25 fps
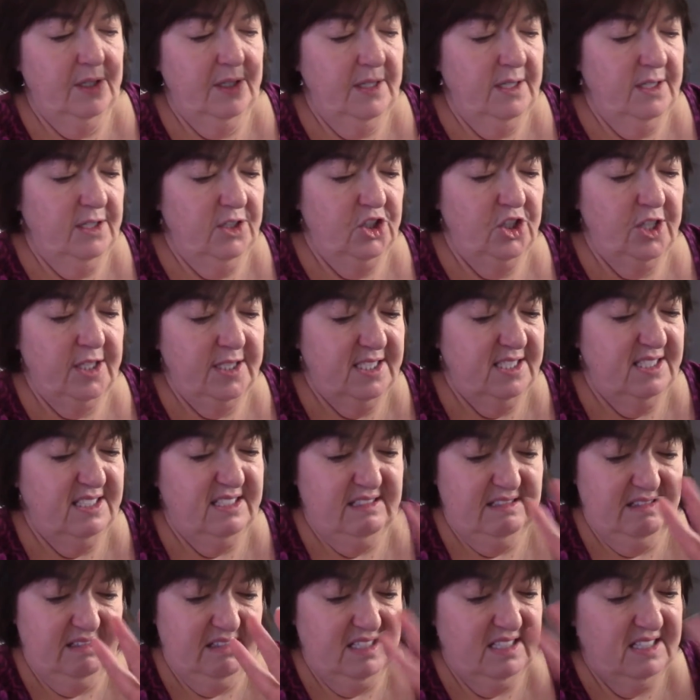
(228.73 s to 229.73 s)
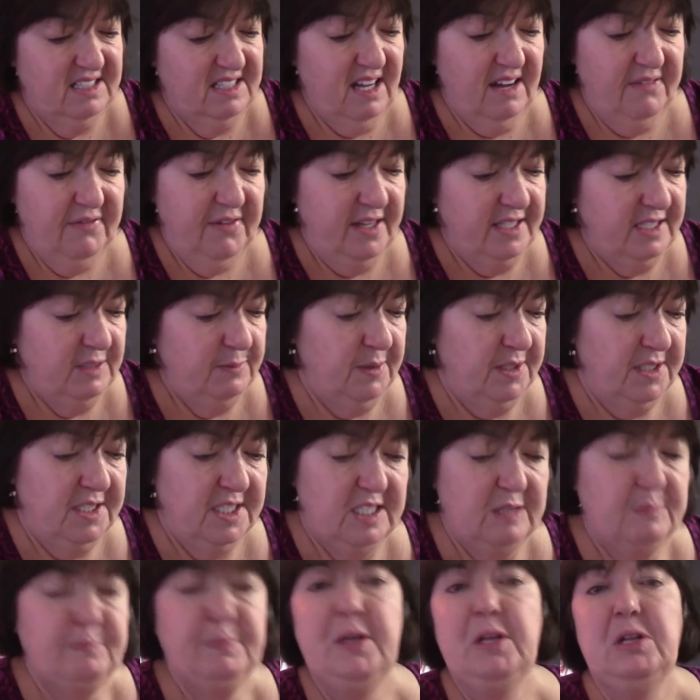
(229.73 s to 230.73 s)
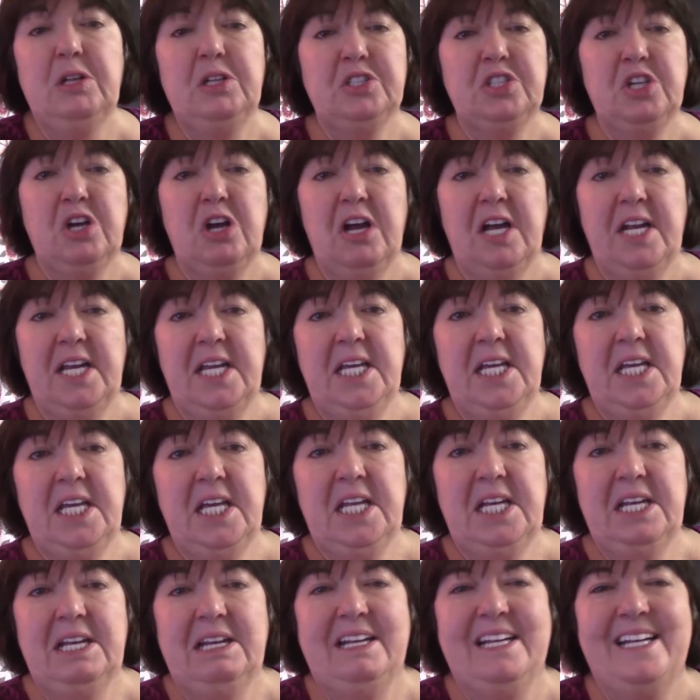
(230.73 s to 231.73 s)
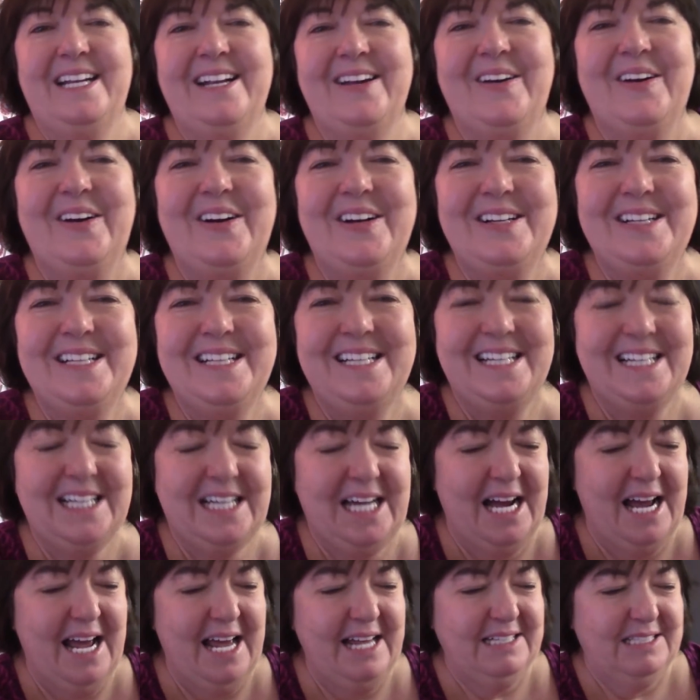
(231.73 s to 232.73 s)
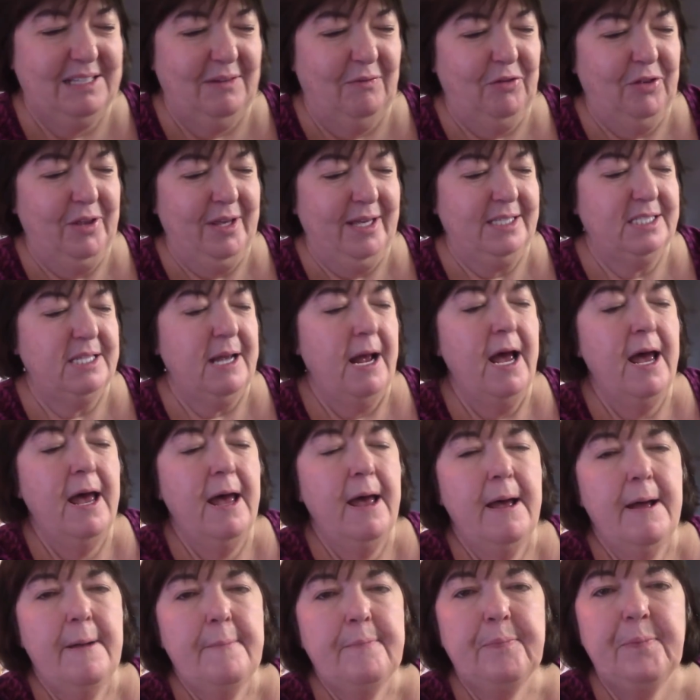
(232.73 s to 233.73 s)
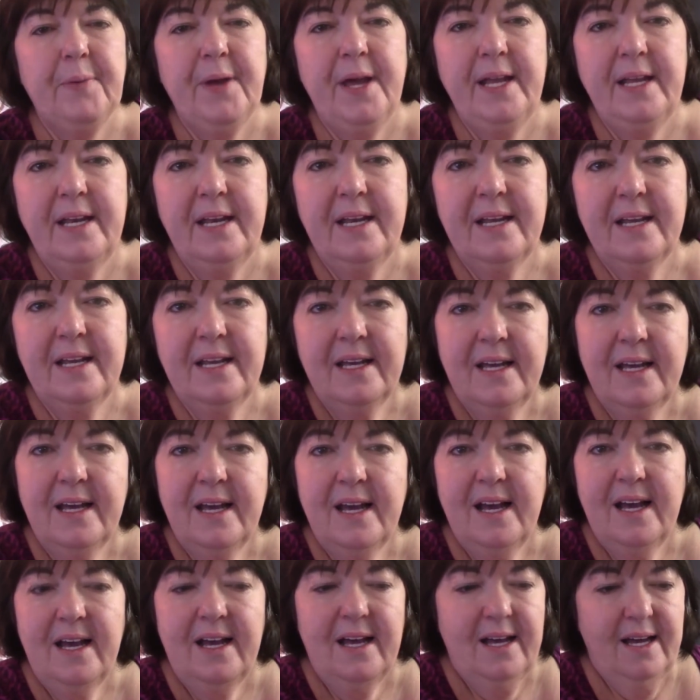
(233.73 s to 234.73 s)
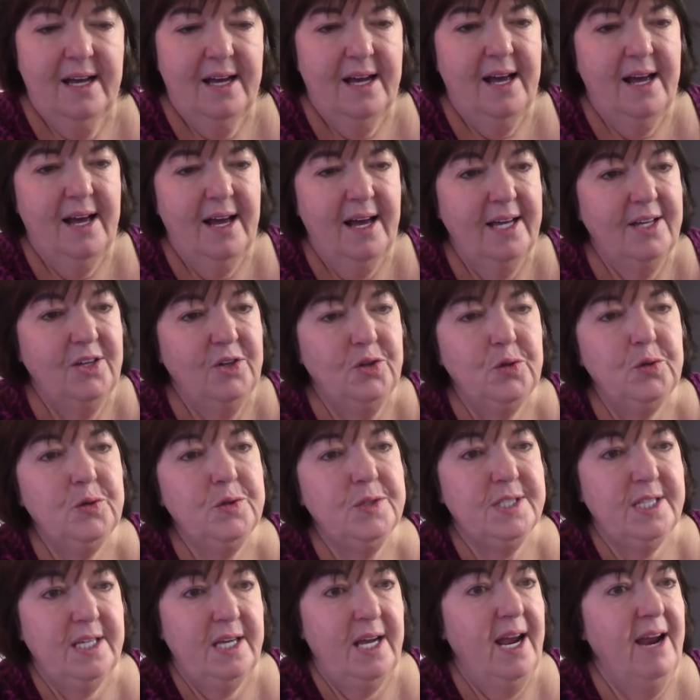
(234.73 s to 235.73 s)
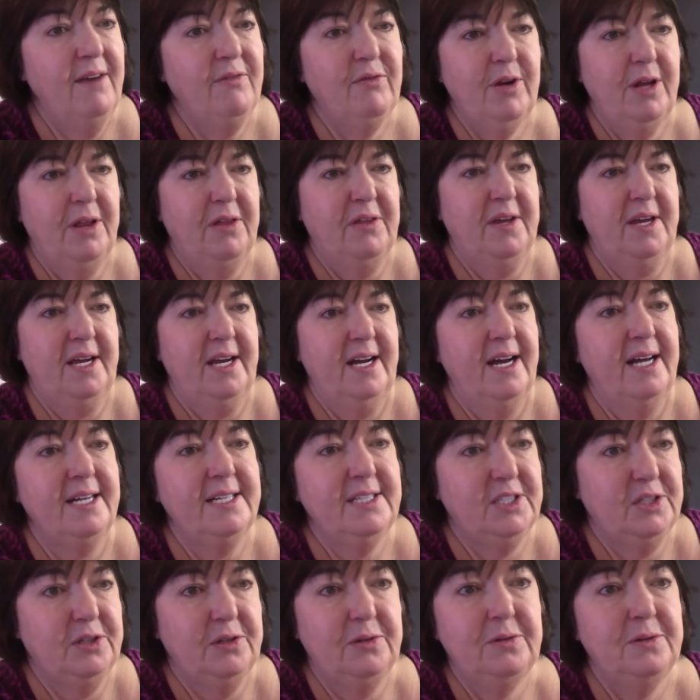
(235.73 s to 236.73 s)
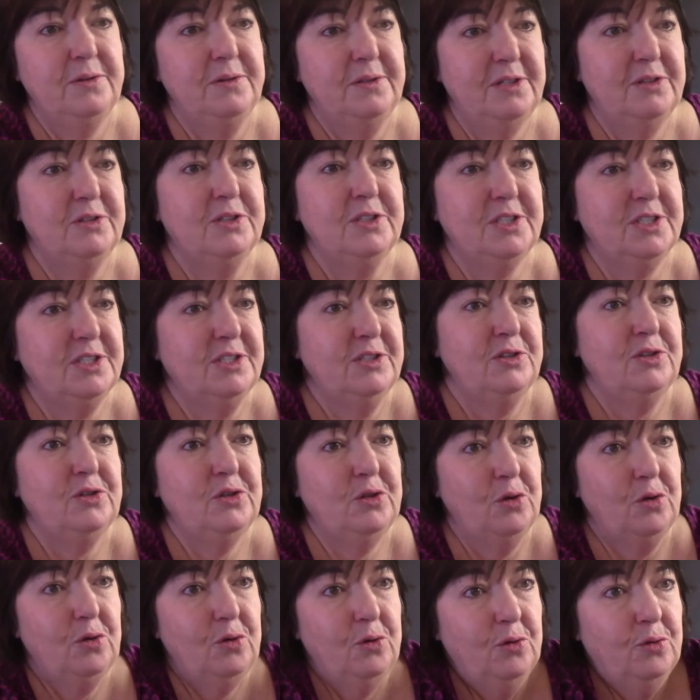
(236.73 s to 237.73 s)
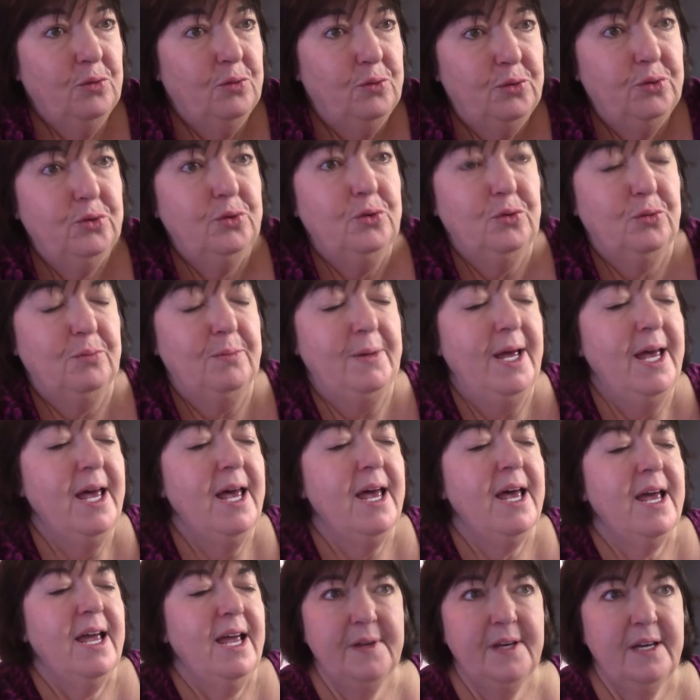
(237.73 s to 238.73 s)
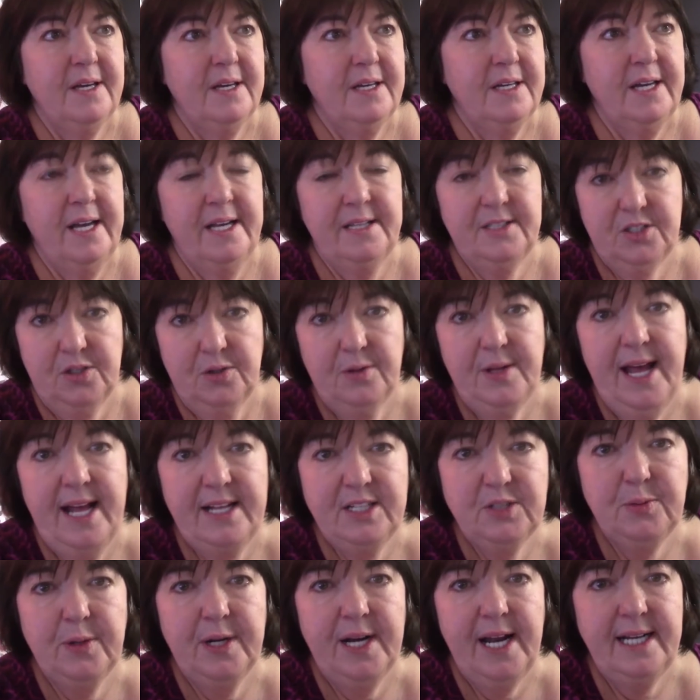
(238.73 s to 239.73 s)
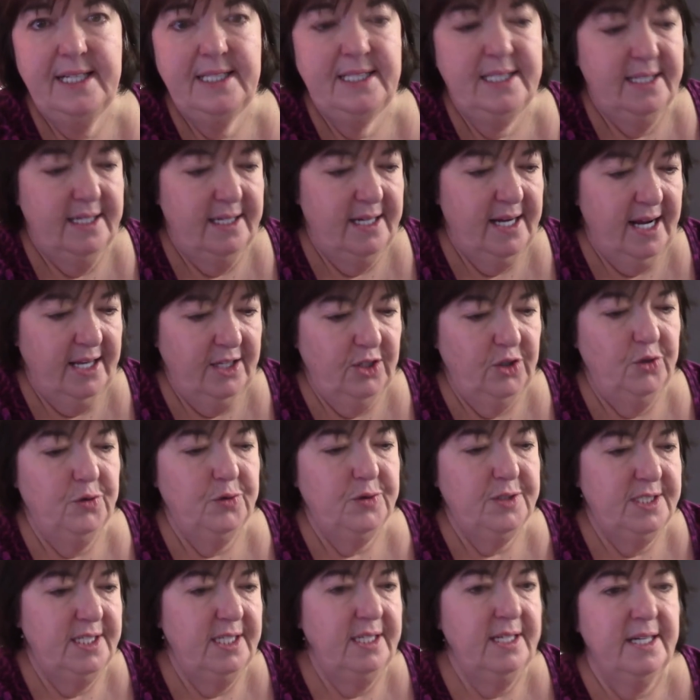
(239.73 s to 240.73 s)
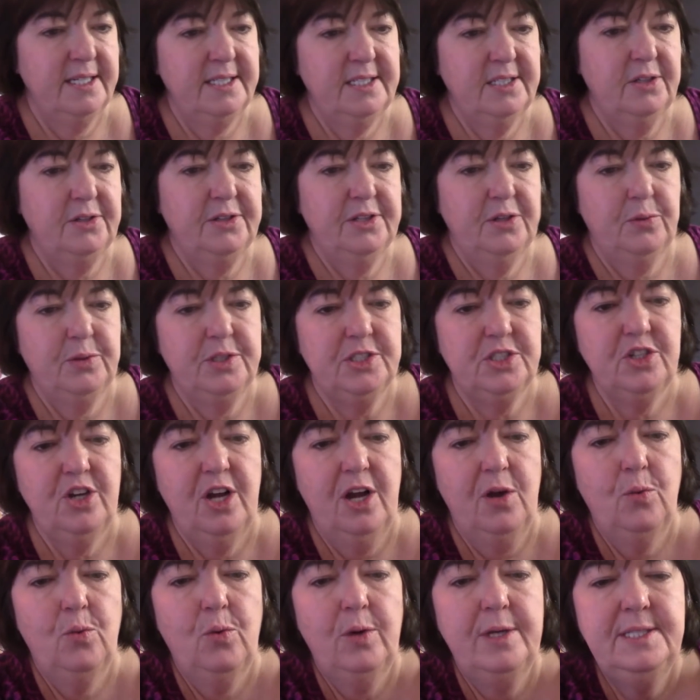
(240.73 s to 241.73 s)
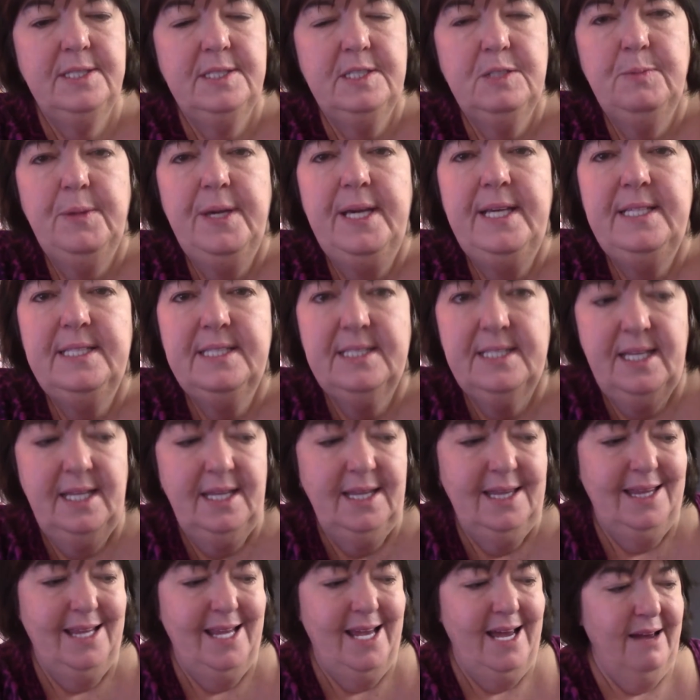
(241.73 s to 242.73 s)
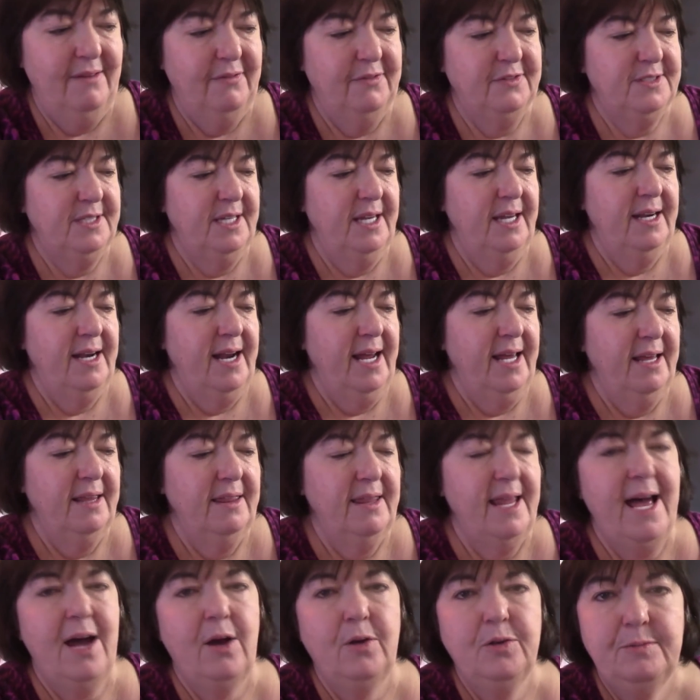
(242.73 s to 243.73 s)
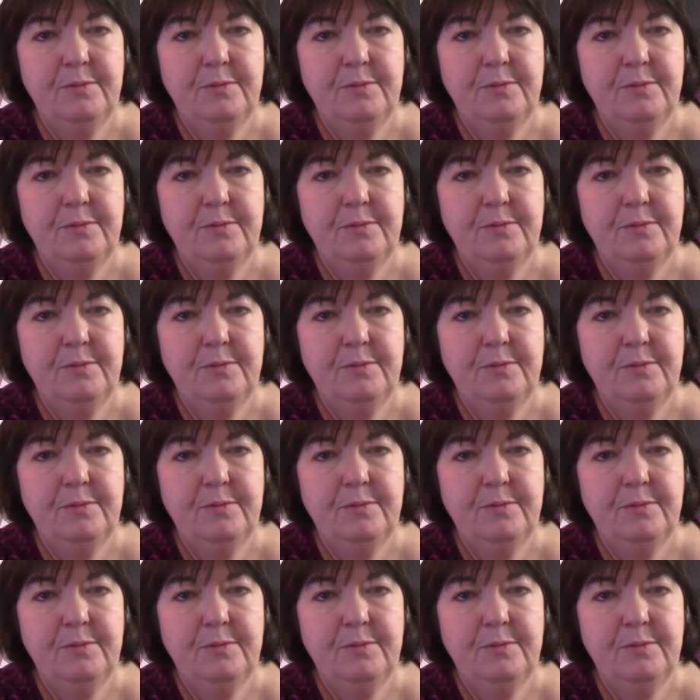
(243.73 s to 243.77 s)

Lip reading: just stuff has been spilled on it and all kinds of things. But I use everything until there's no room. And so that's what I did. I used it until there was not one space left, and I allowed